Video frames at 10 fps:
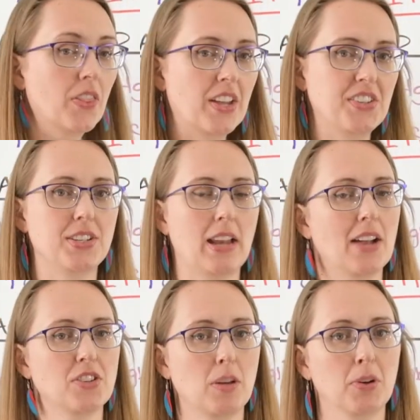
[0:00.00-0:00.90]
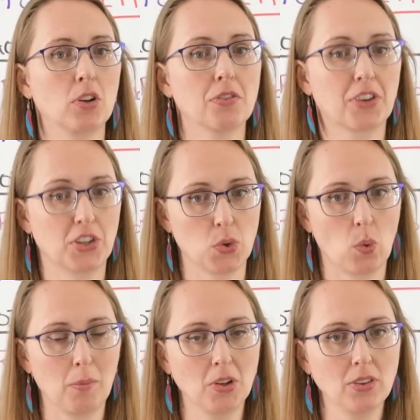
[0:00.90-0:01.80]
that is not typical for your
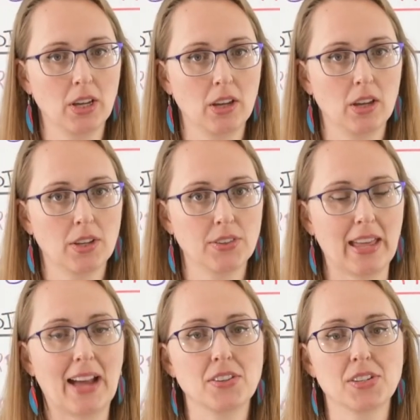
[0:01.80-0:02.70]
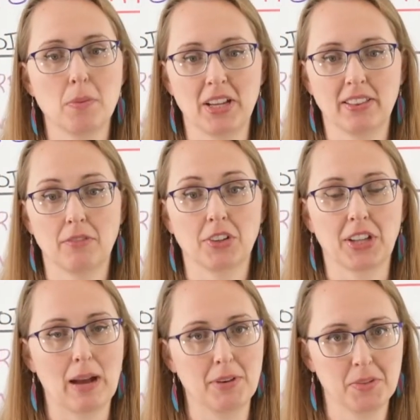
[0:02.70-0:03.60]
normal. That is the big thing for the
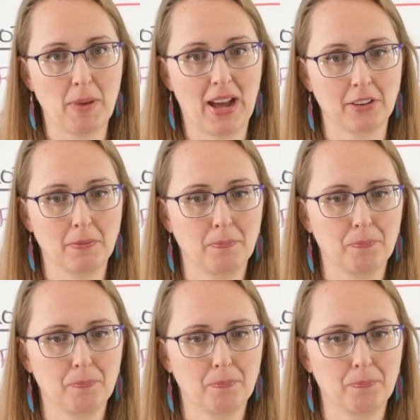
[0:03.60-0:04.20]
ominous pattern.